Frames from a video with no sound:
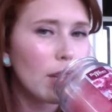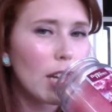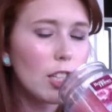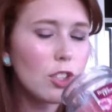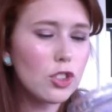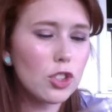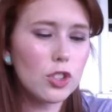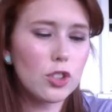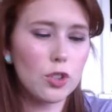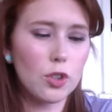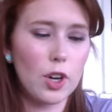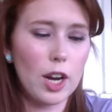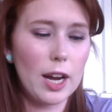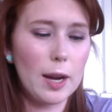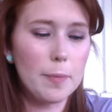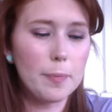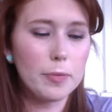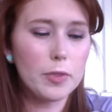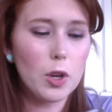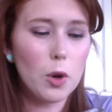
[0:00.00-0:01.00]
It's just
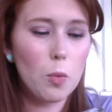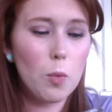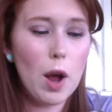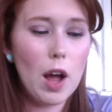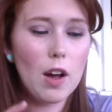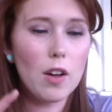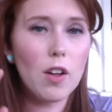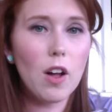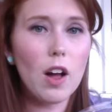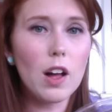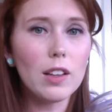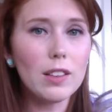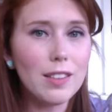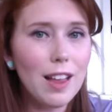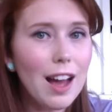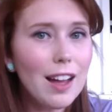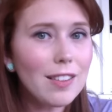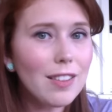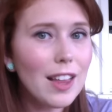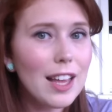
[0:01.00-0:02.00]
great. Well, a
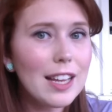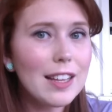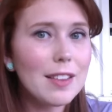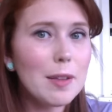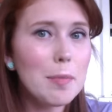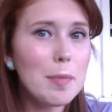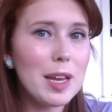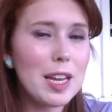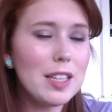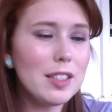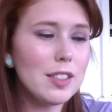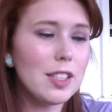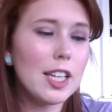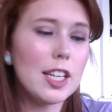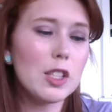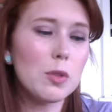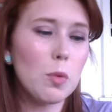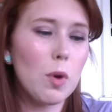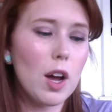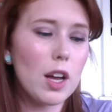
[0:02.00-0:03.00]
lot like the
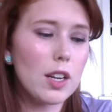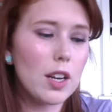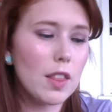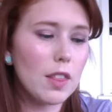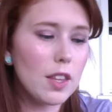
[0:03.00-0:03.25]
Mainstays one,